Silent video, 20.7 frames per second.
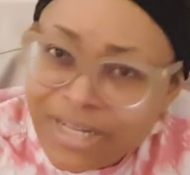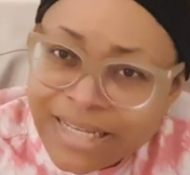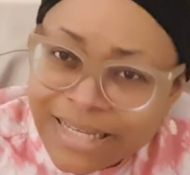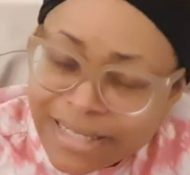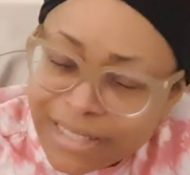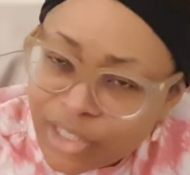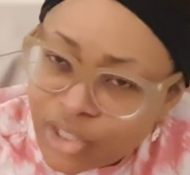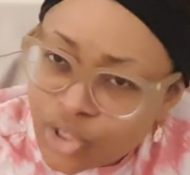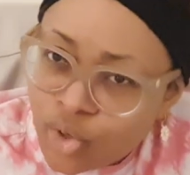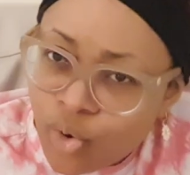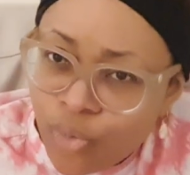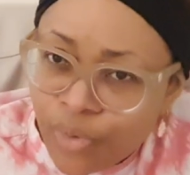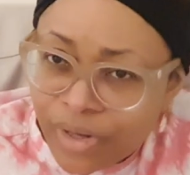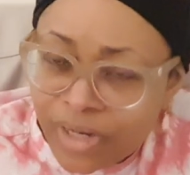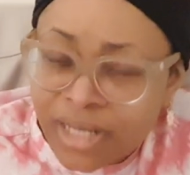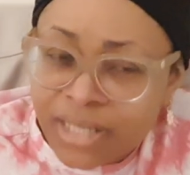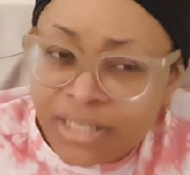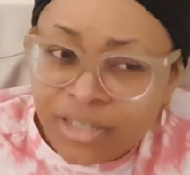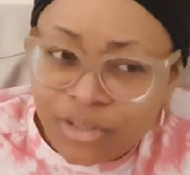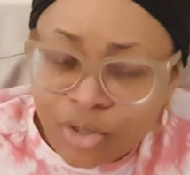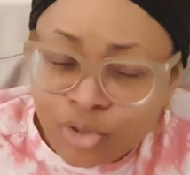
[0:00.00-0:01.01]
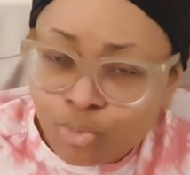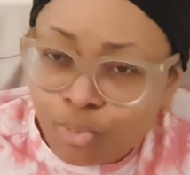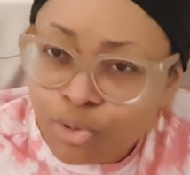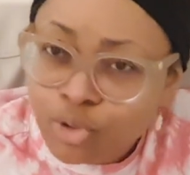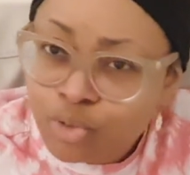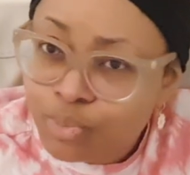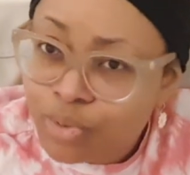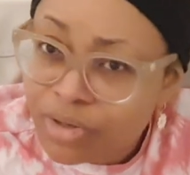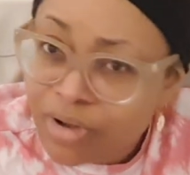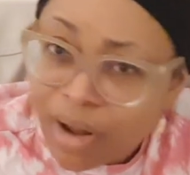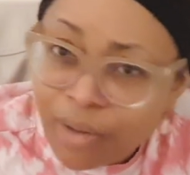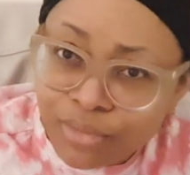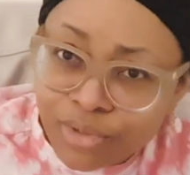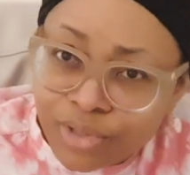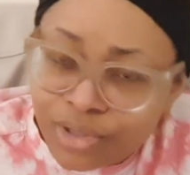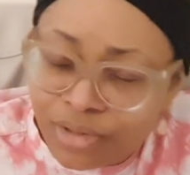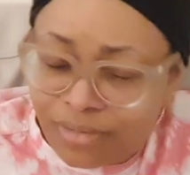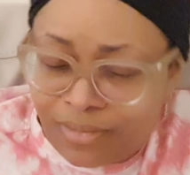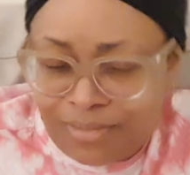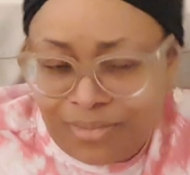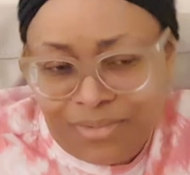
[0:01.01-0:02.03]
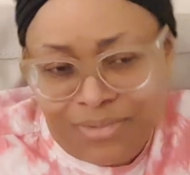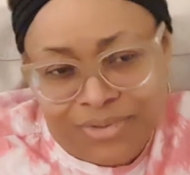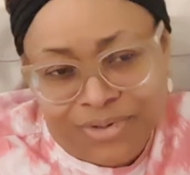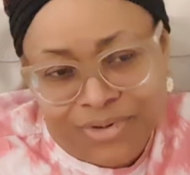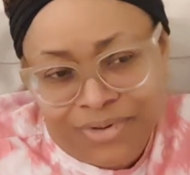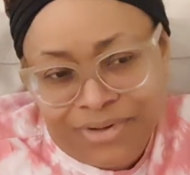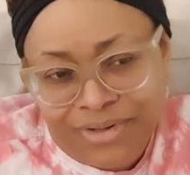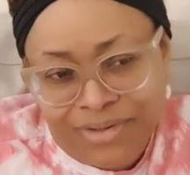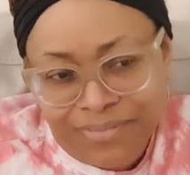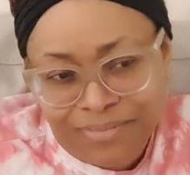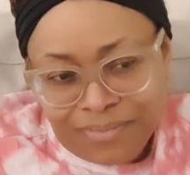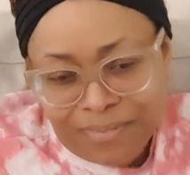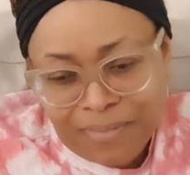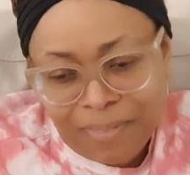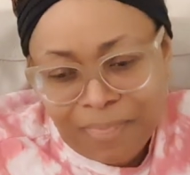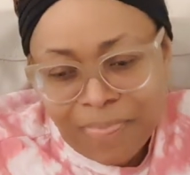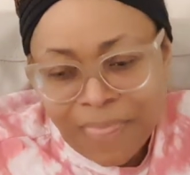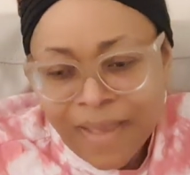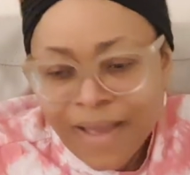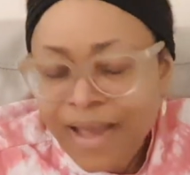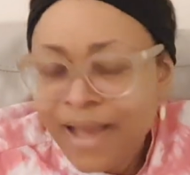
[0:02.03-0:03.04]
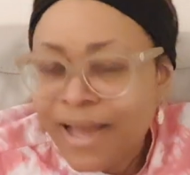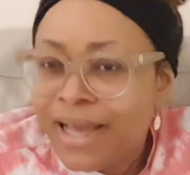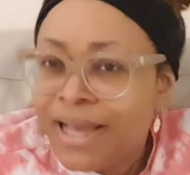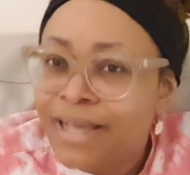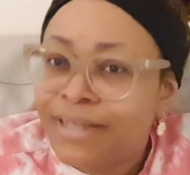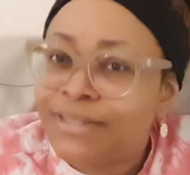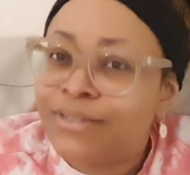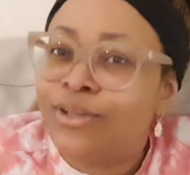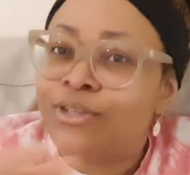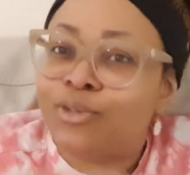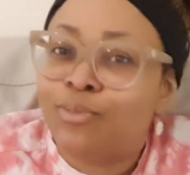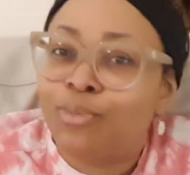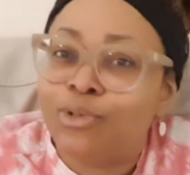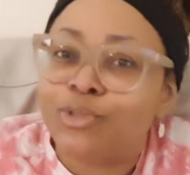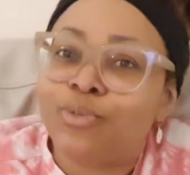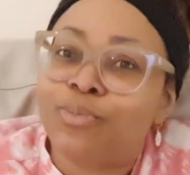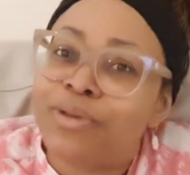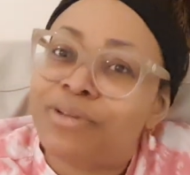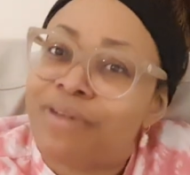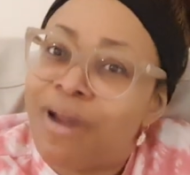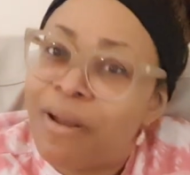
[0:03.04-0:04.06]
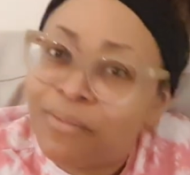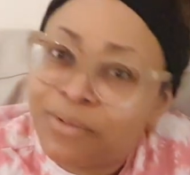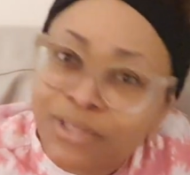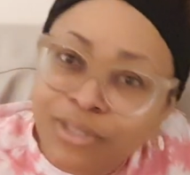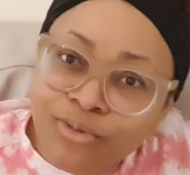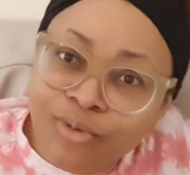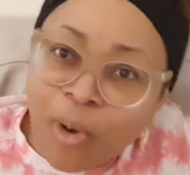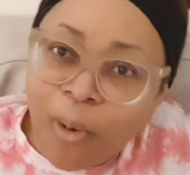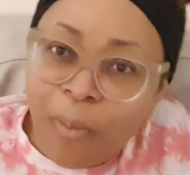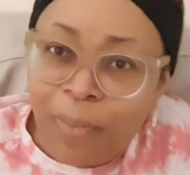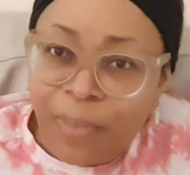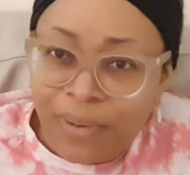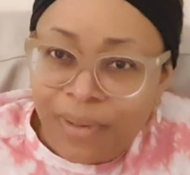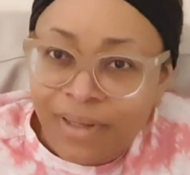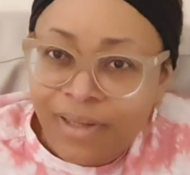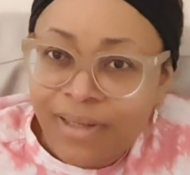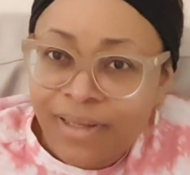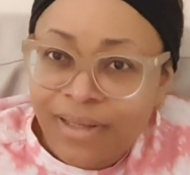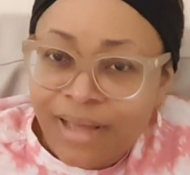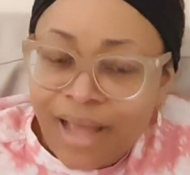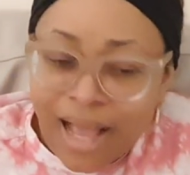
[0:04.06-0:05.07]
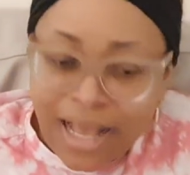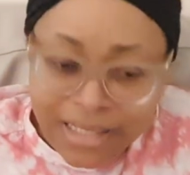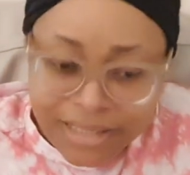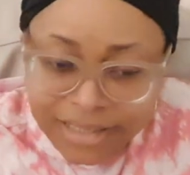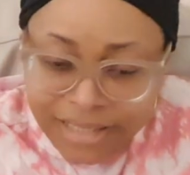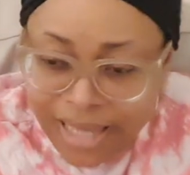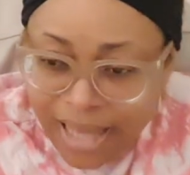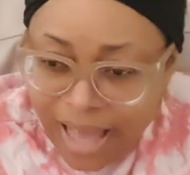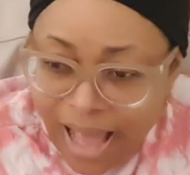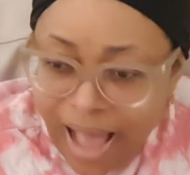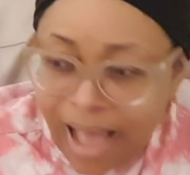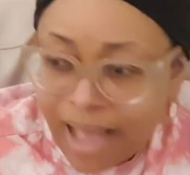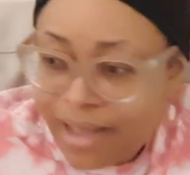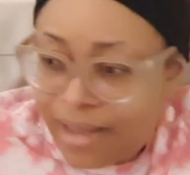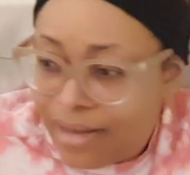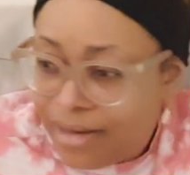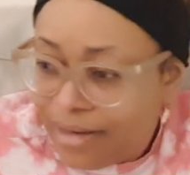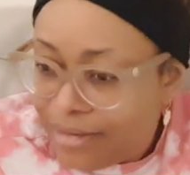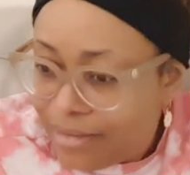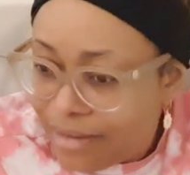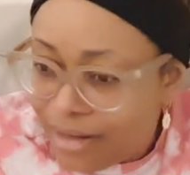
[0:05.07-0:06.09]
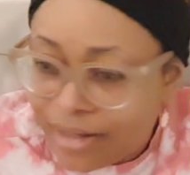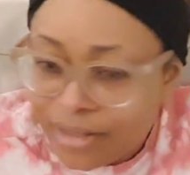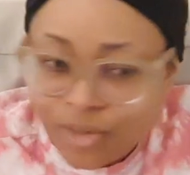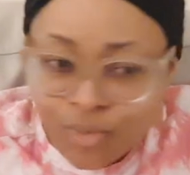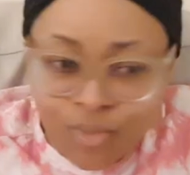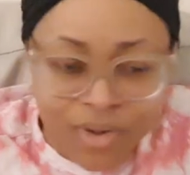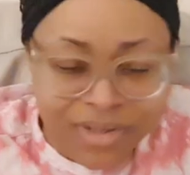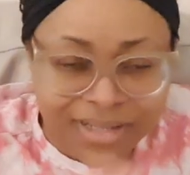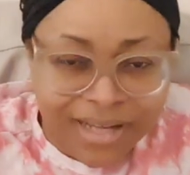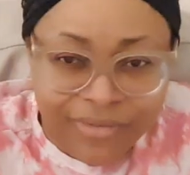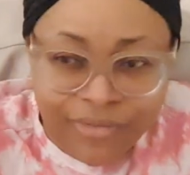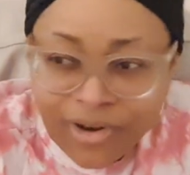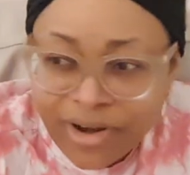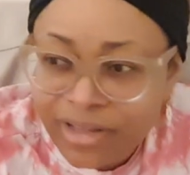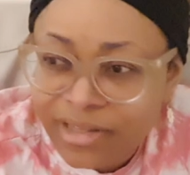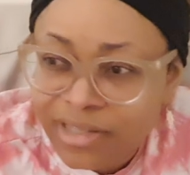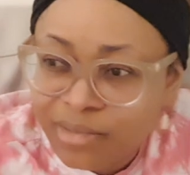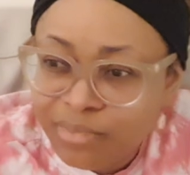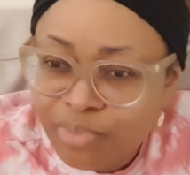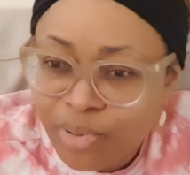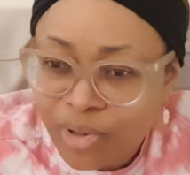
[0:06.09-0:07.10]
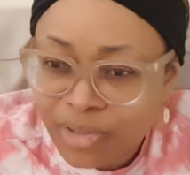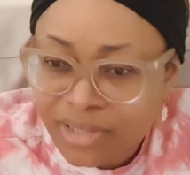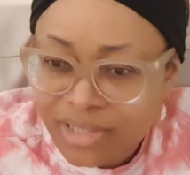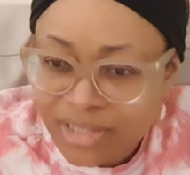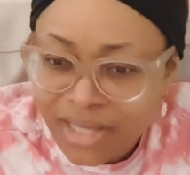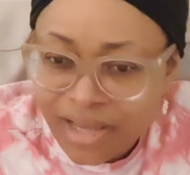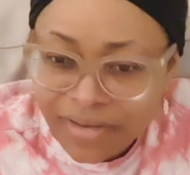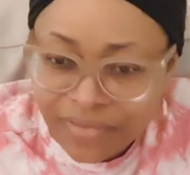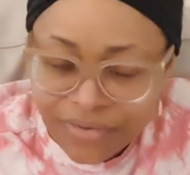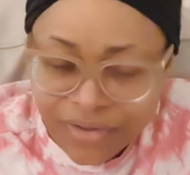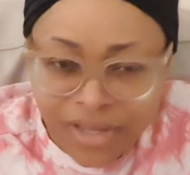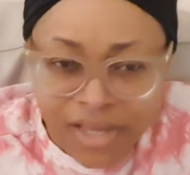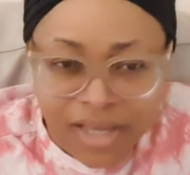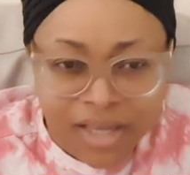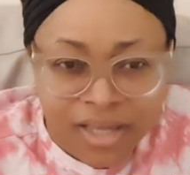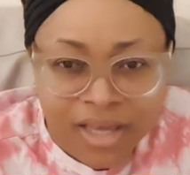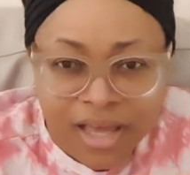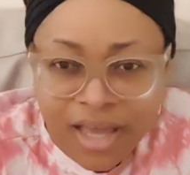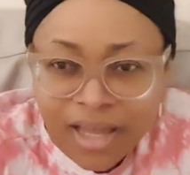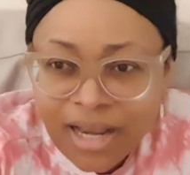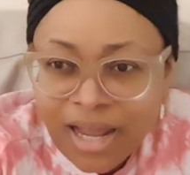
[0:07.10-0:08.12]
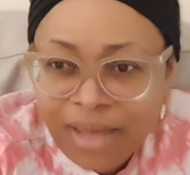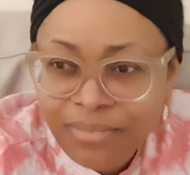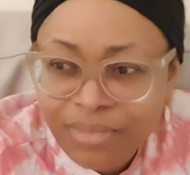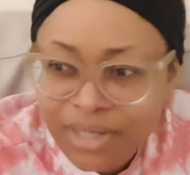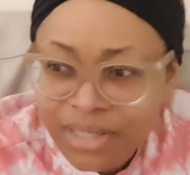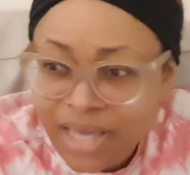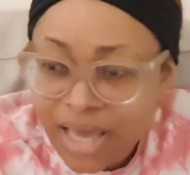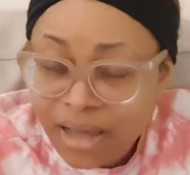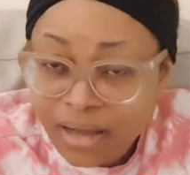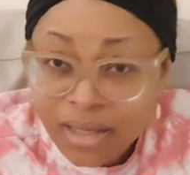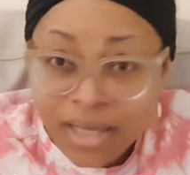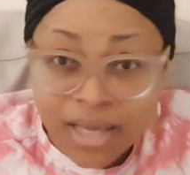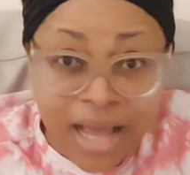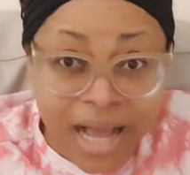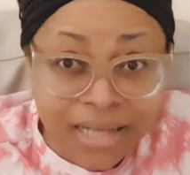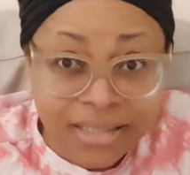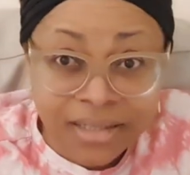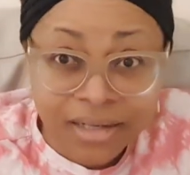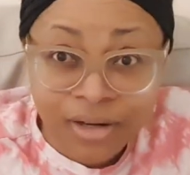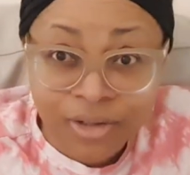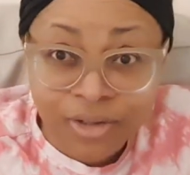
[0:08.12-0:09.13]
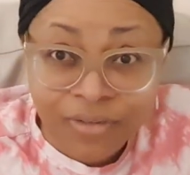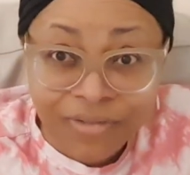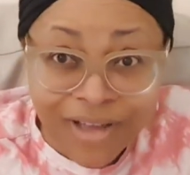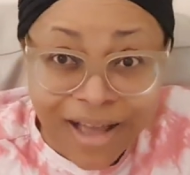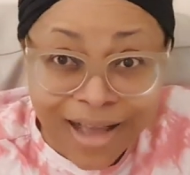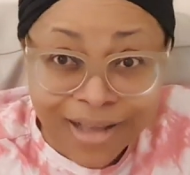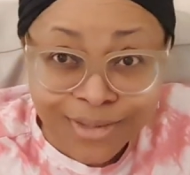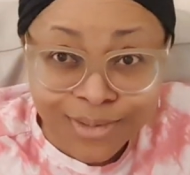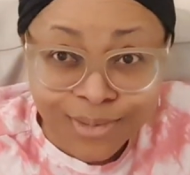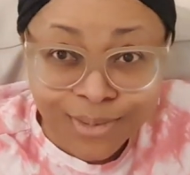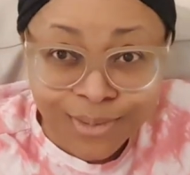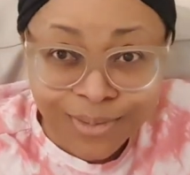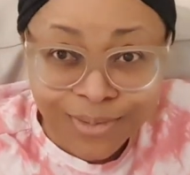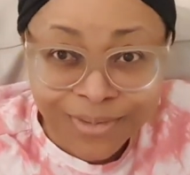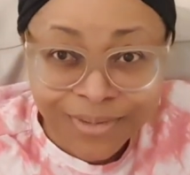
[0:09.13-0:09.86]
he is going, is he not supposed to be rounding up? Sorry. Is he not supposed to be rounding up and say, like the ones I've already bought, safe. Let me get." He has a lot of cars, though.